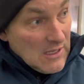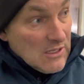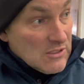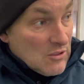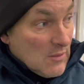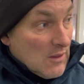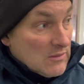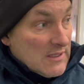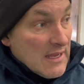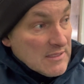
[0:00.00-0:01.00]
too well
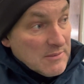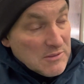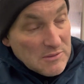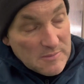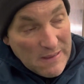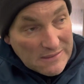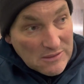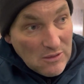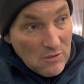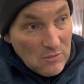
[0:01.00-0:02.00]
today, especially with his back to
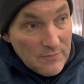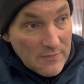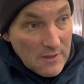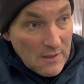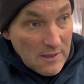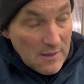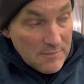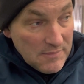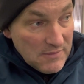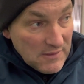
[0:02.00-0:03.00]
goal.
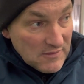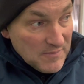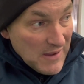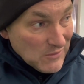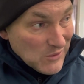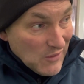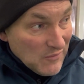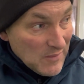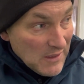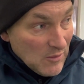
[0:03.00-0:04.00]
But things have bounced off
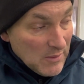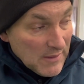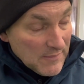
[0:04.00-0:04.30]
him a little bit.